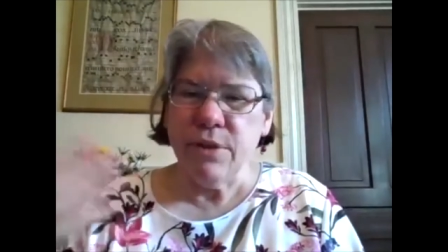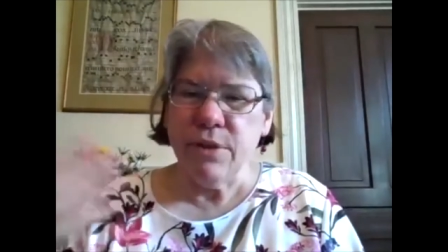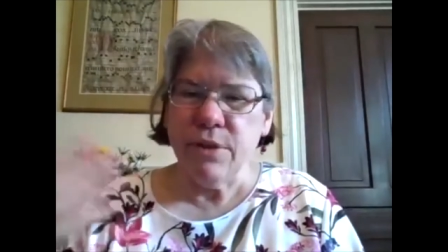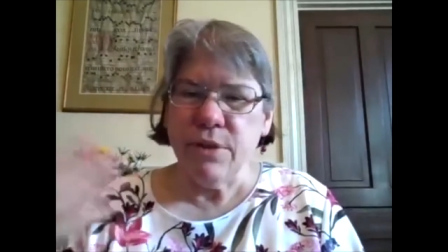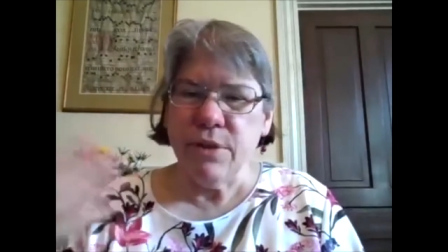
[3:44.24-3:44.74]

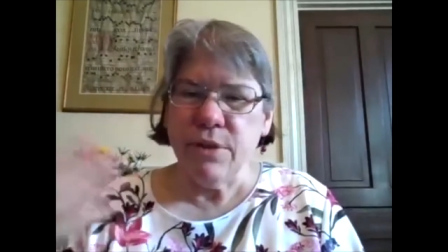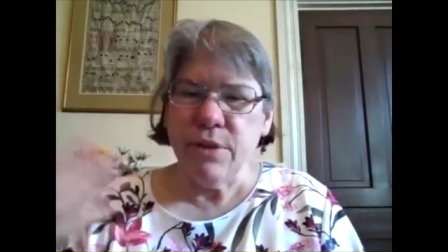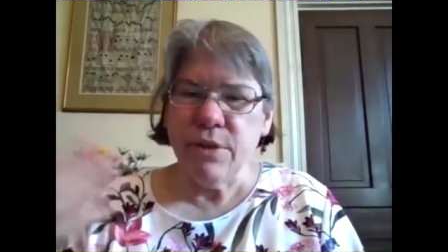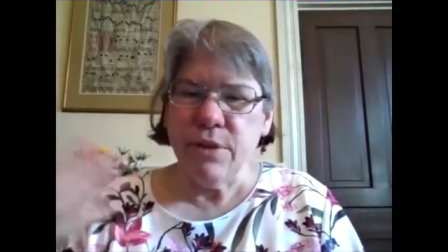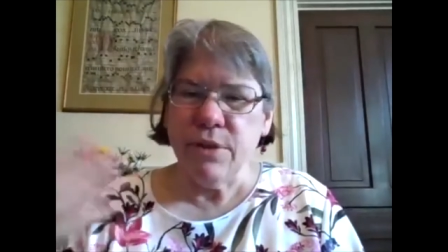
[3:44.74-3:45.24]
was
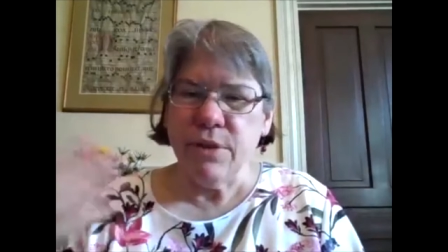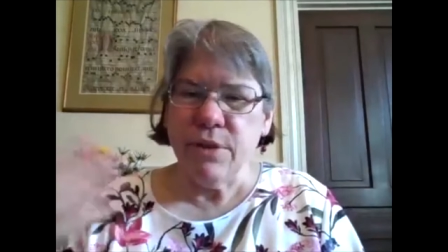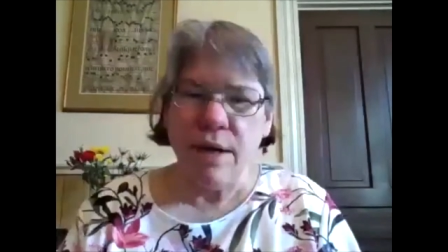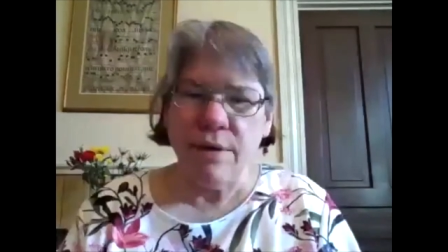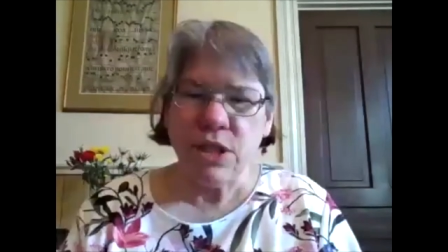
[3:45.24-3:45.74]
about
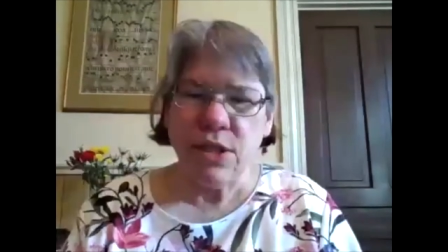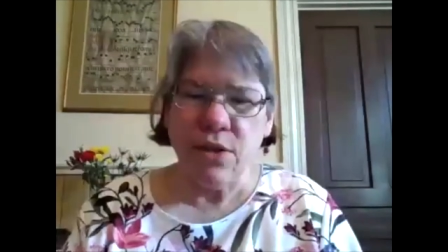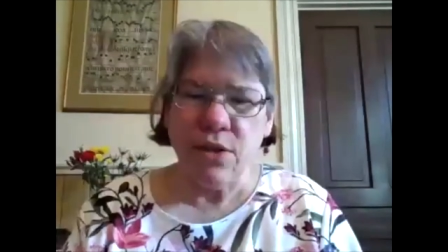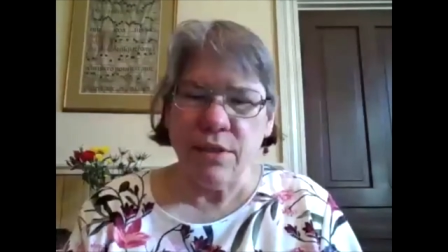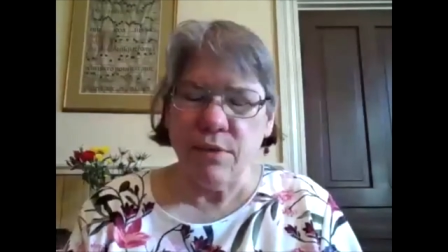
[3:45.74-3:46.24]
to the
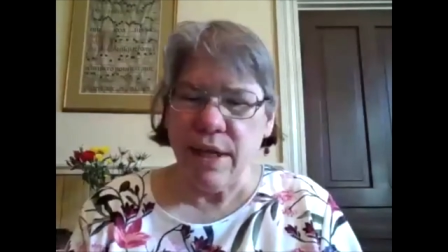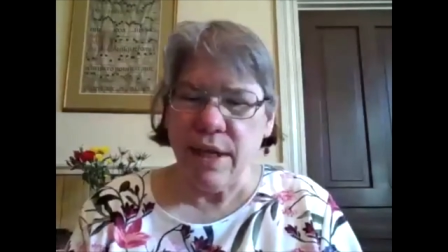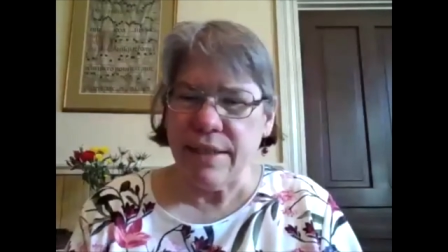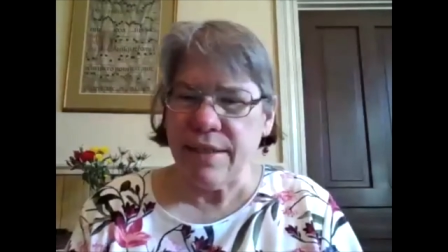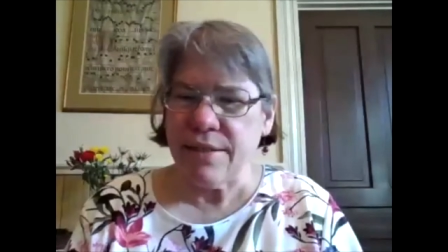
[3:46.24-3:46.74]
stage where I was
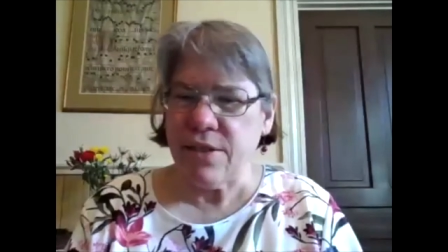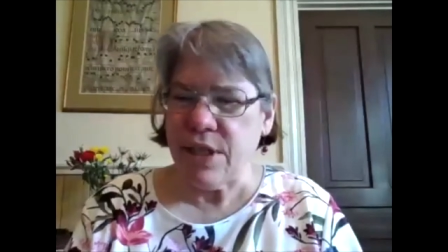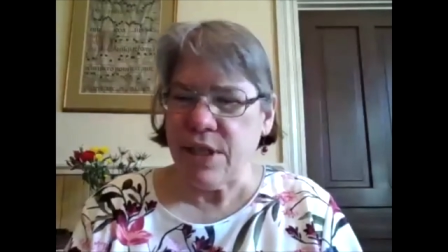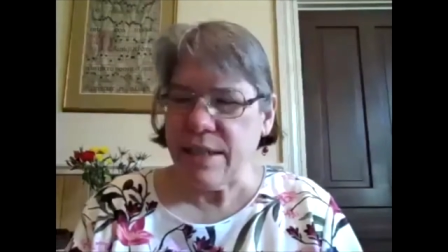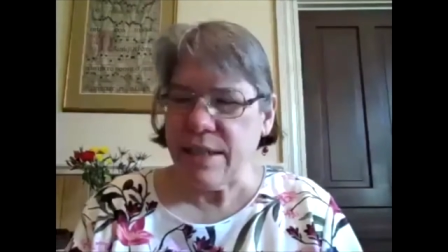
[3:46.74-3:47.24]
starting to write a
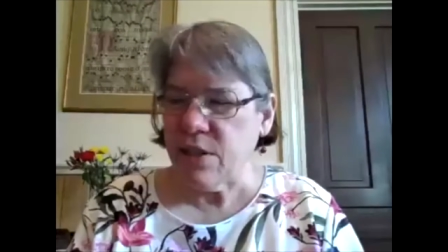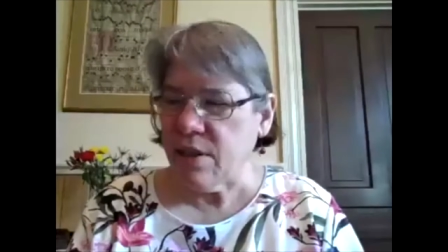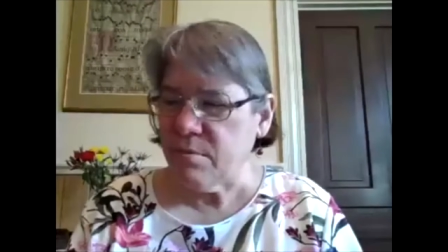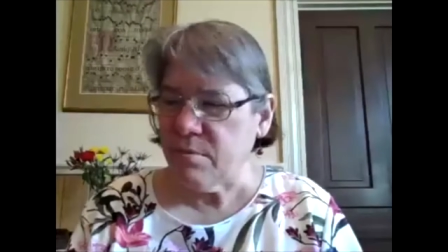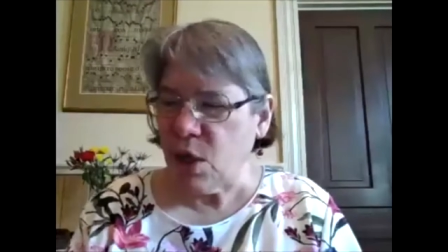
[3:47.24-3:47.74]

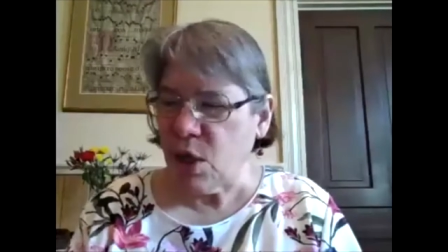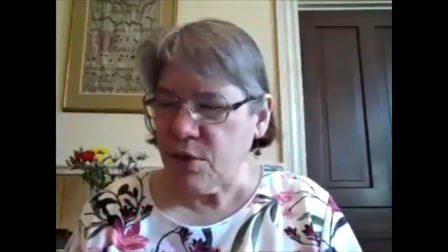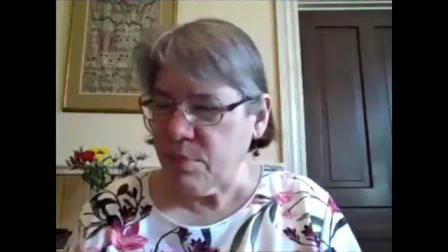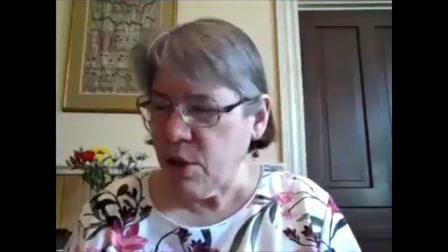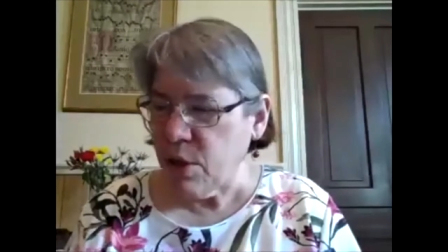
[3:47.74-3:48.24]
dissertation on
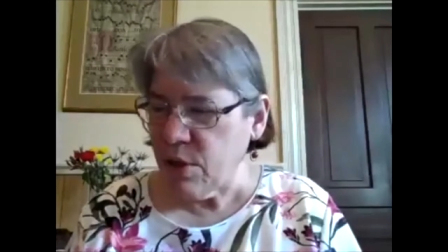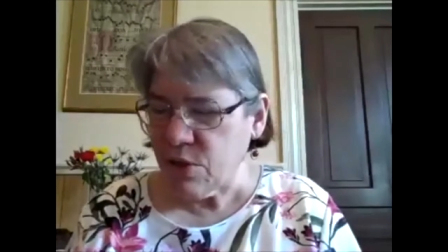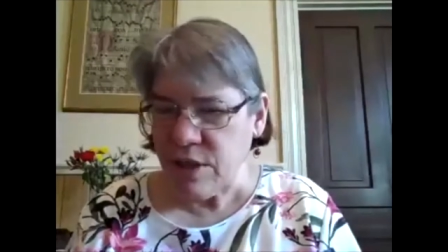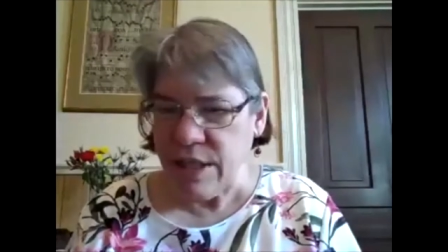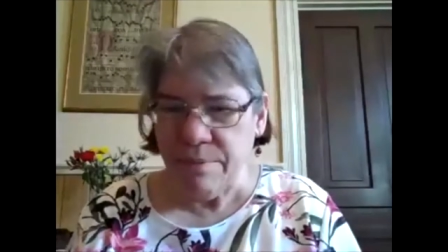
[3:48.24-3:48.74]
modern
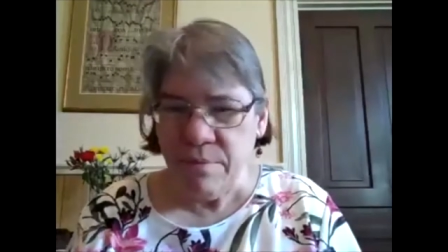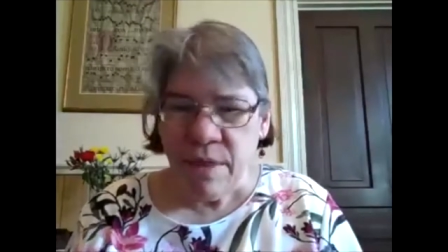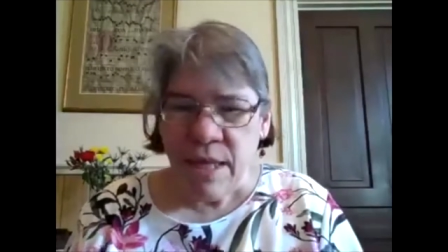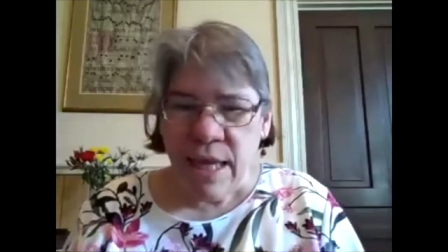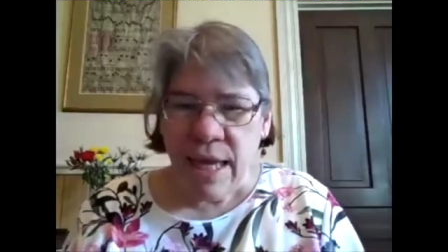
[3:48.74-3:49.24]
poetry,
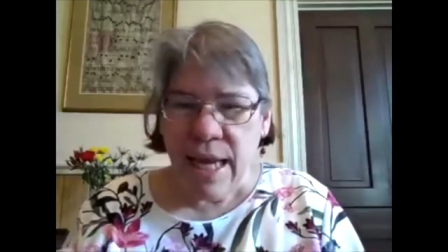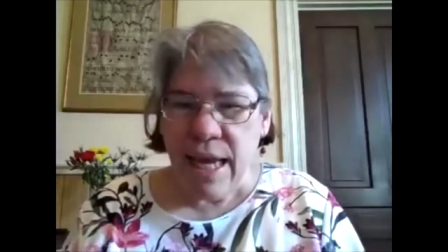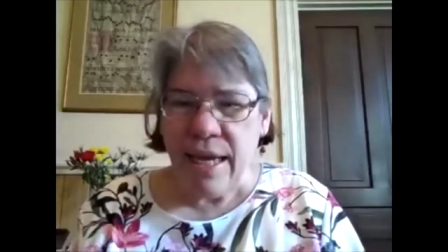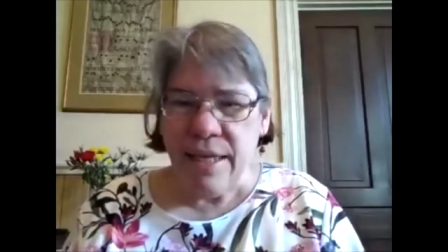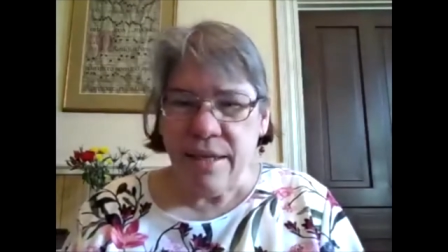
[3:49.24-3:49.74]
and
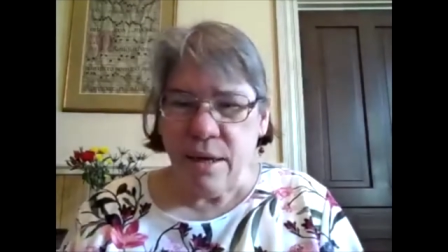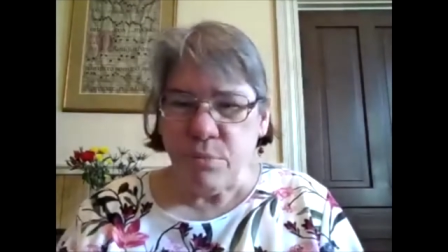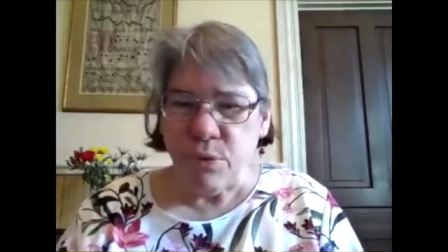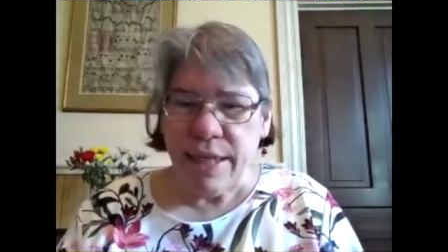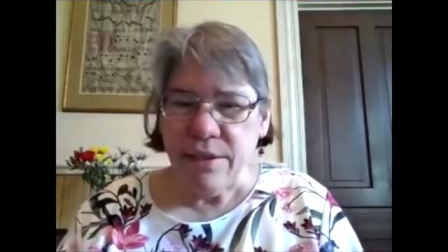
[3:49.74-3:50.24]
a
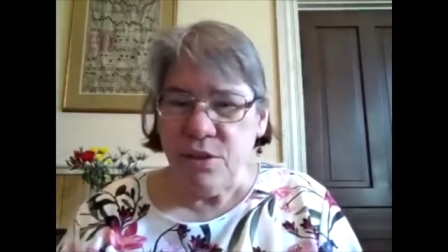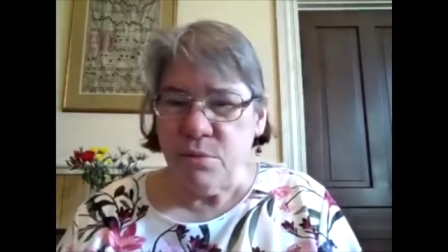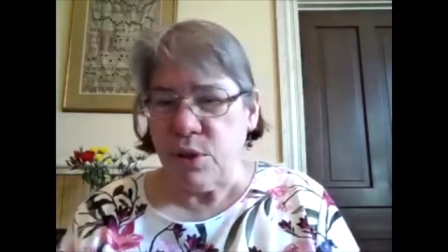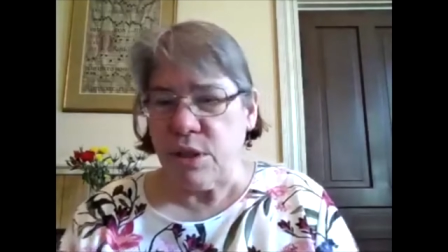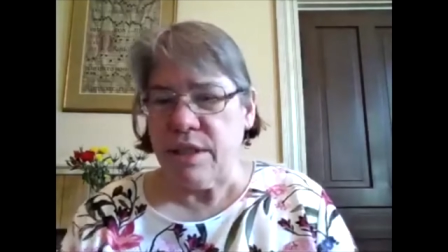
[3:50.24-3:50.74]
brand new book
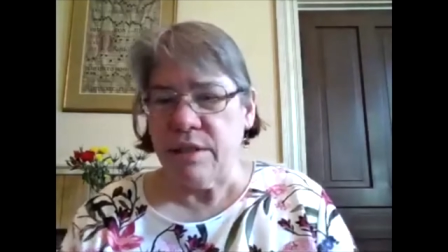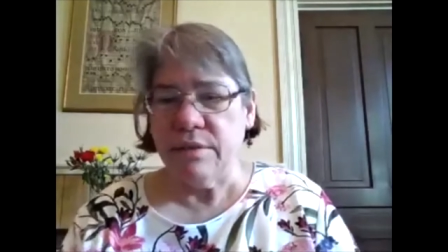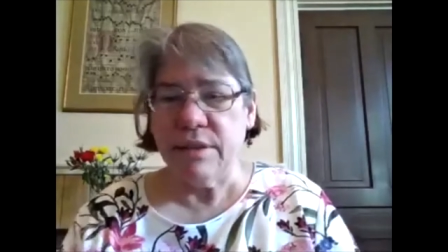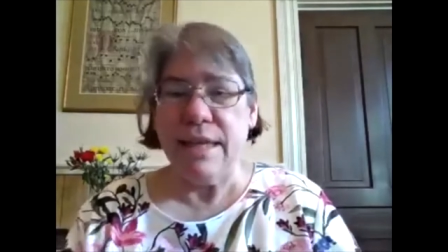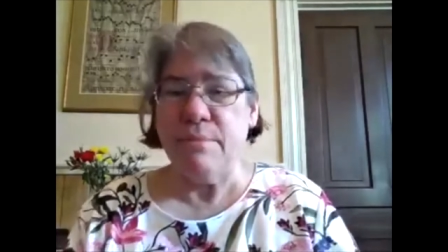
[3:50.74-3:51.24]
came
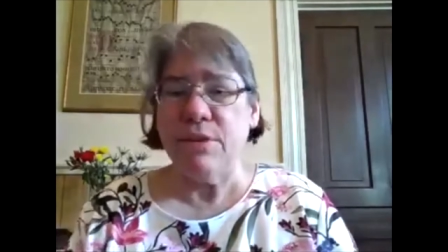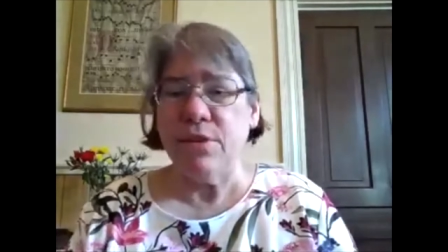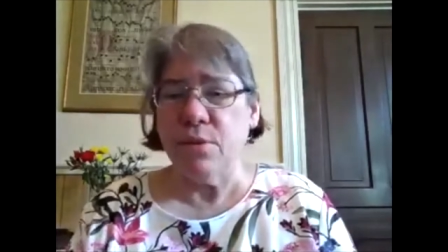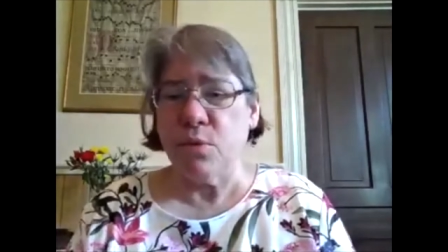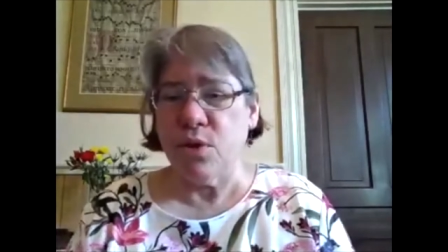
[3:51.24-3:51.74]
into the
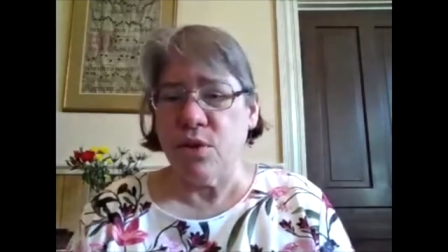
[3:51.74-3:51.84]
world.